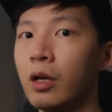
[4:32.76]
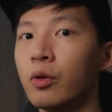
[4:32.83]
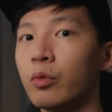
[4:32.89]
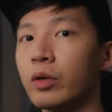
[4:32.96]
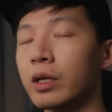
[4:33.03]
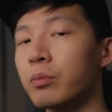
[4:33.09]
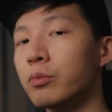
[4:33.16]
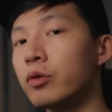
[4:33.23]

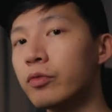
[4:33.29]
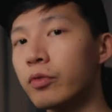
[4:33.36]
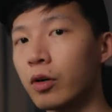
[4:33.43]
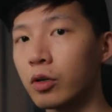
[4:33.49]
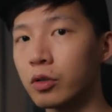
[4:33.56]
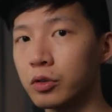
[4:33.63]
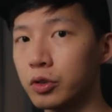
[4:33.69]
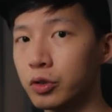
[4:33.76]
we can move
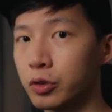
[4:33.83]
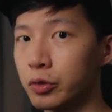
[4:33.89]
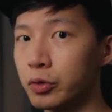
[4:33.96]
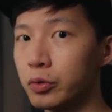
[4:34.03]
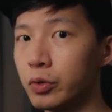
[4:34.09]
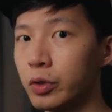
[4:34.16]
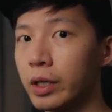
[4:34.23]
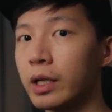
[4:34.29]
on
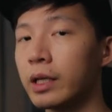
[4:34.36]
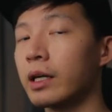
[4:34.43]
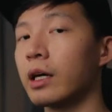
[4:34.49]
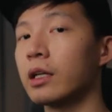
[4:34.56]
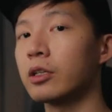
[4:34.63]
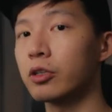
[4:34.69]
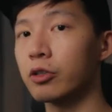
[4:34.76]
to color